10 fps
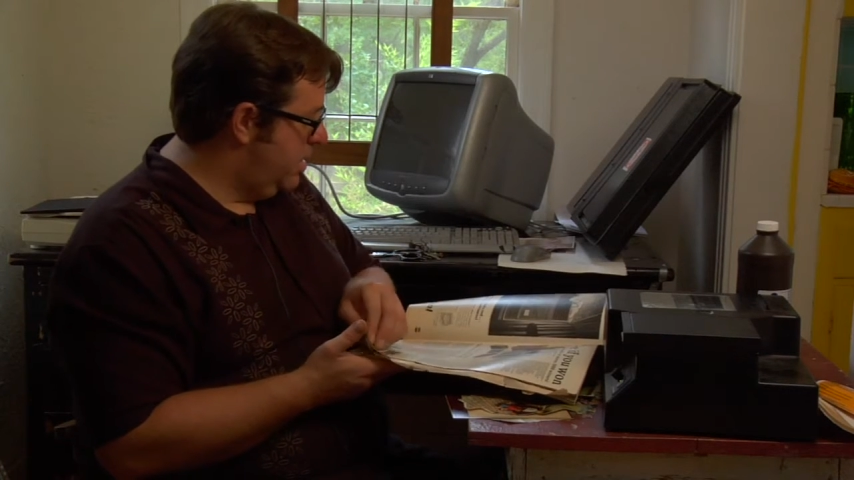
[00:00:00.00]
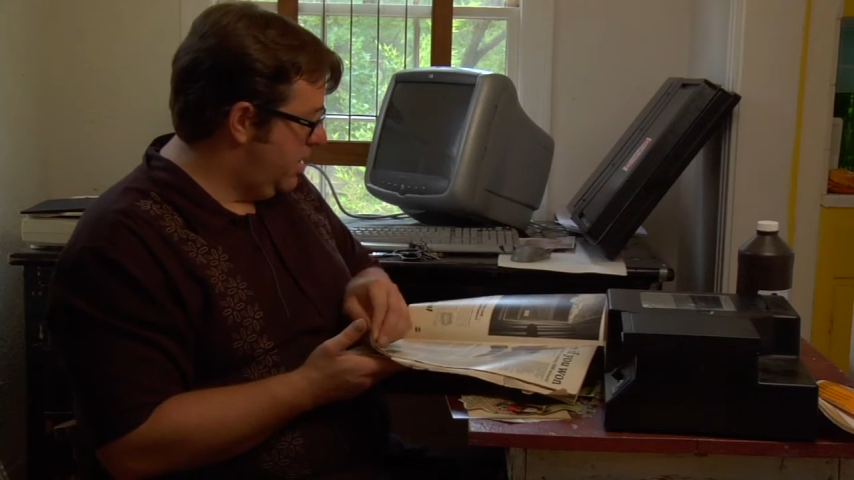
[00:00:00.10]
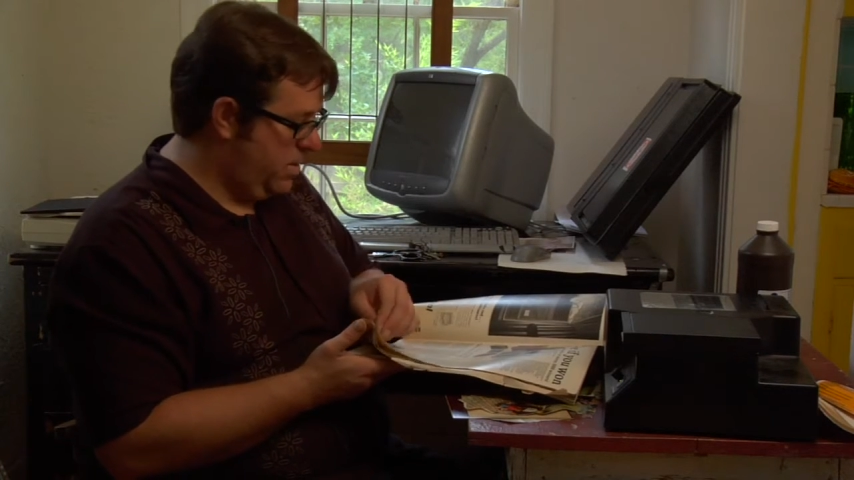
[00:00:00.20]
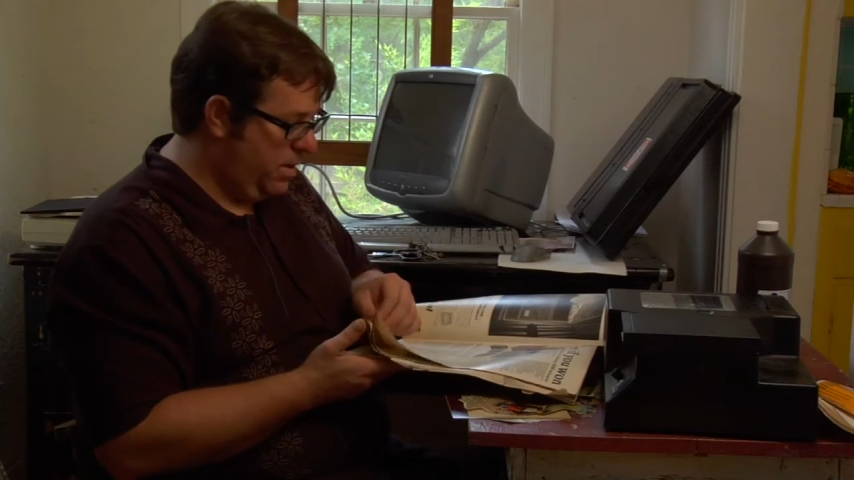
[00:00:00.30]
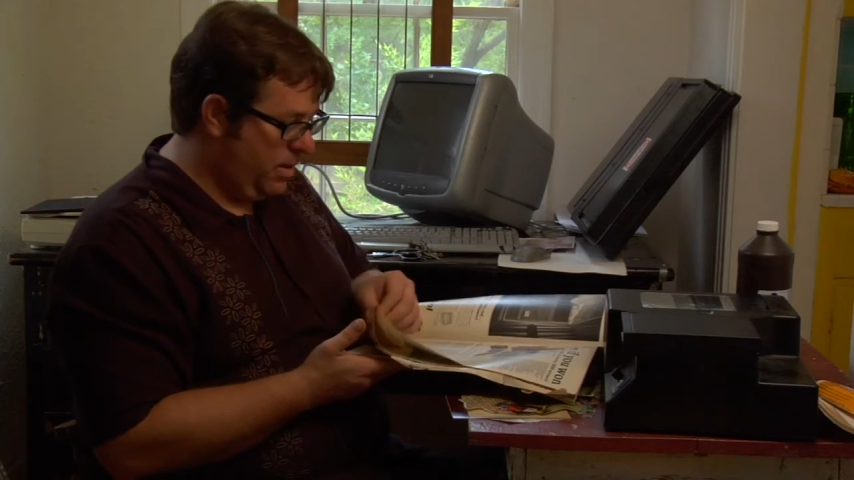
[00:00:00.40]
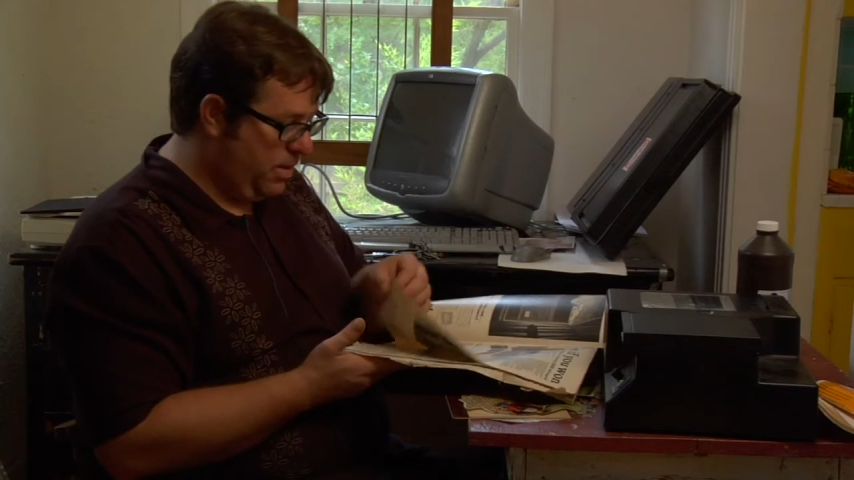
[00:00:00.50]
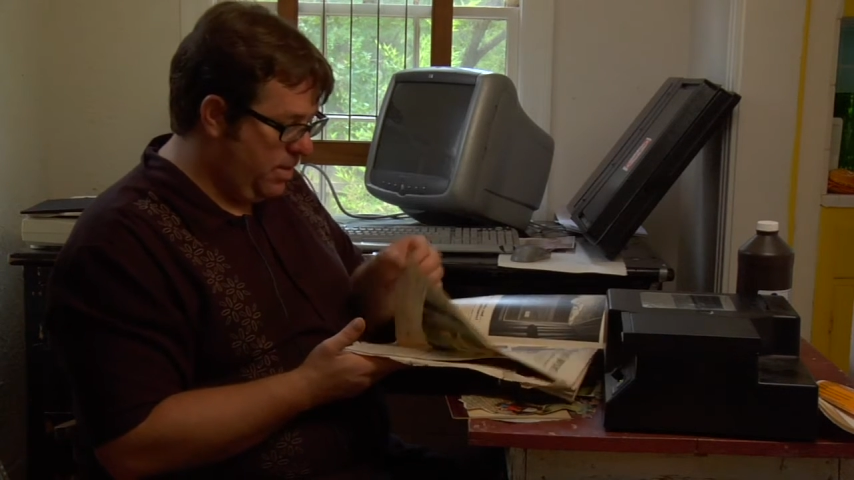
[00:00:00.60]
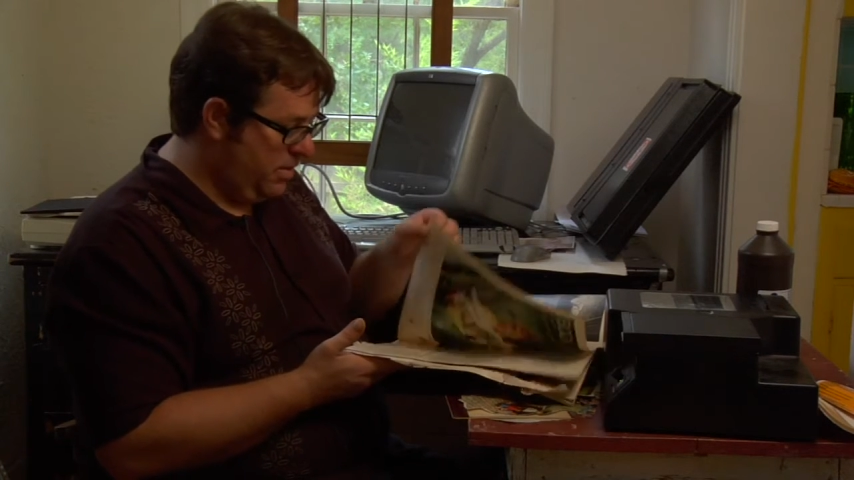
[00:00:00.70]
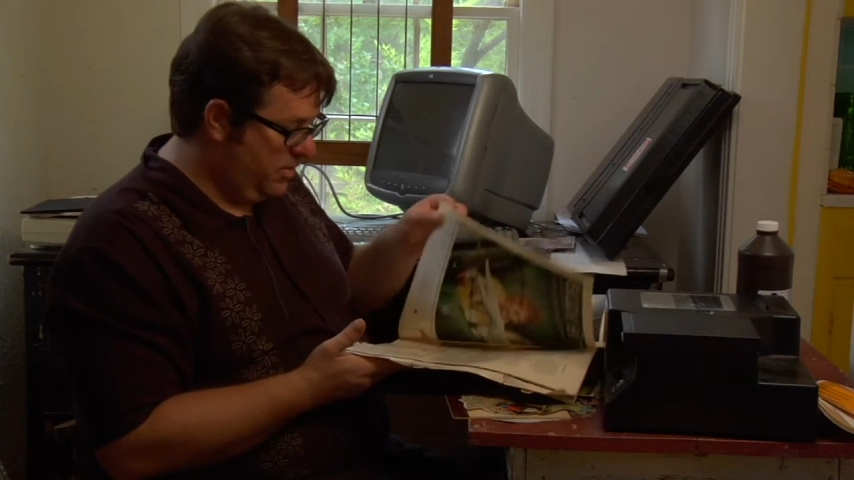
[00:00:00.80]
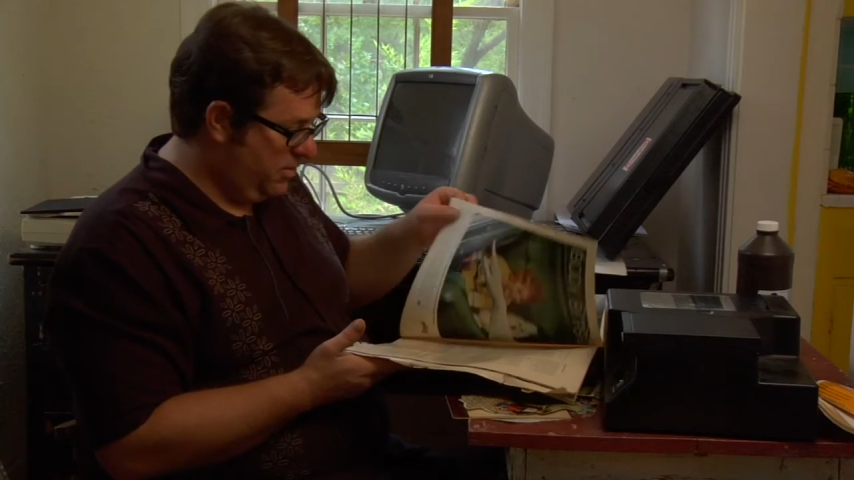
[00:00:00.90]
I think
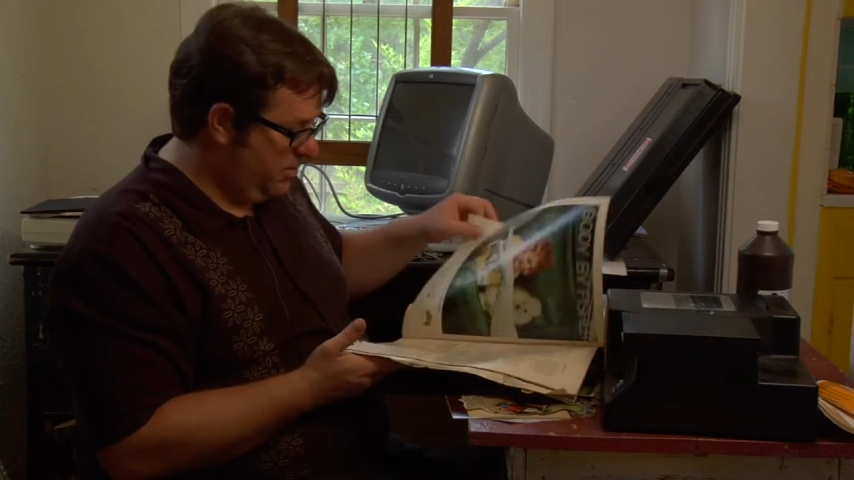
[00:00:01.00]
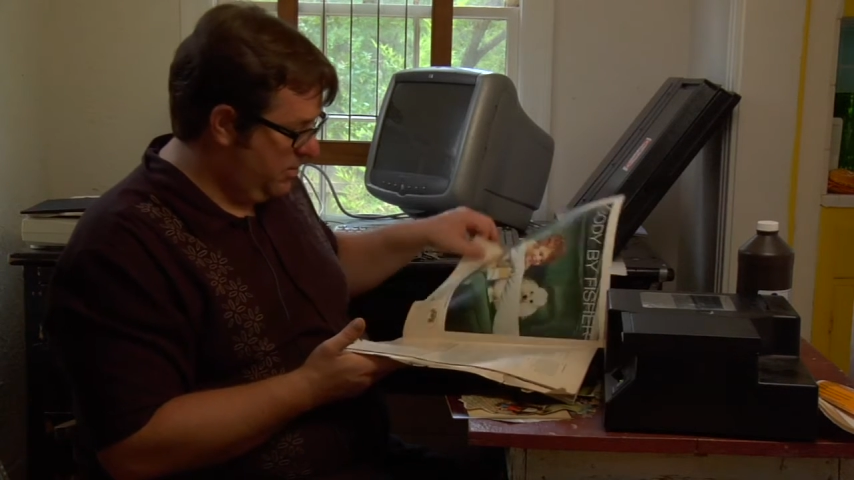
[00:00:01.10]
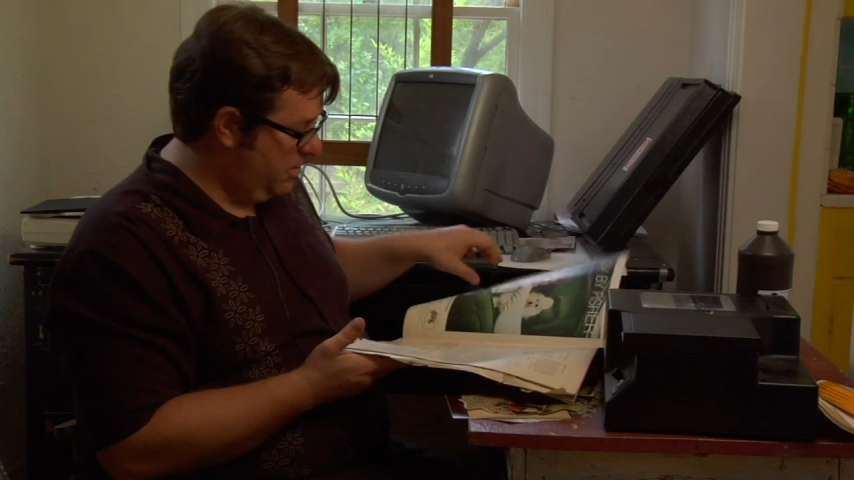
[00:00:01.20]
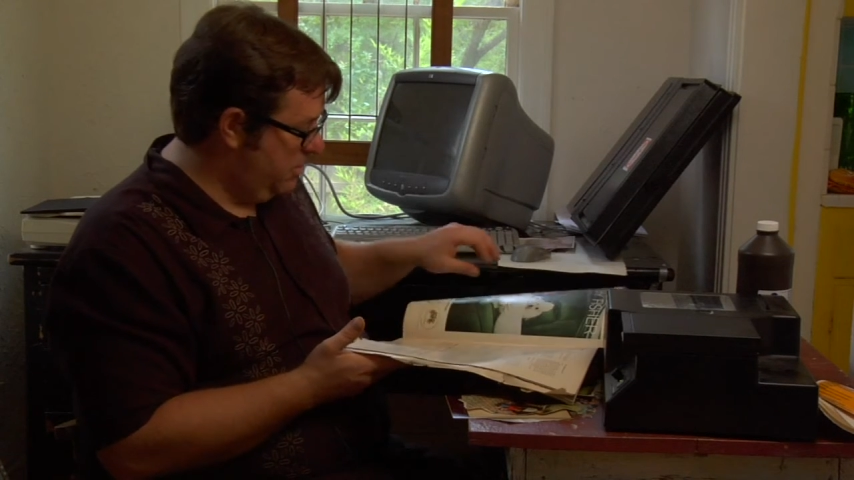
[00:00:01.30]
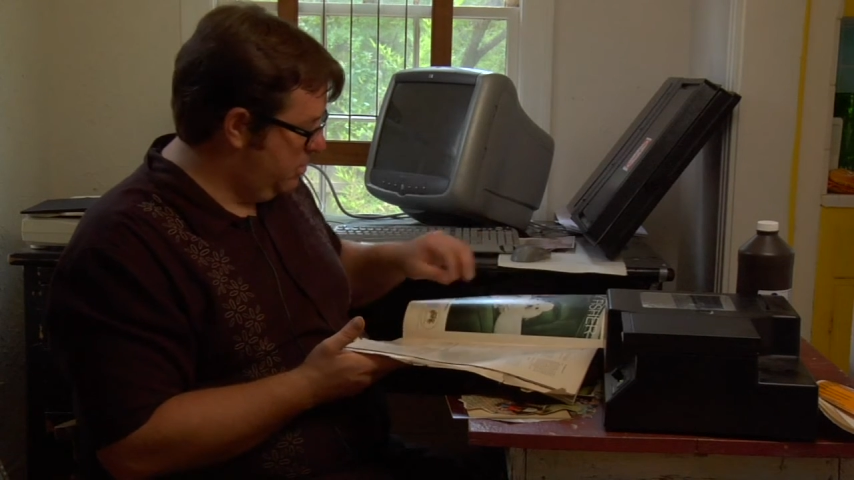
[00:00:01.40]
this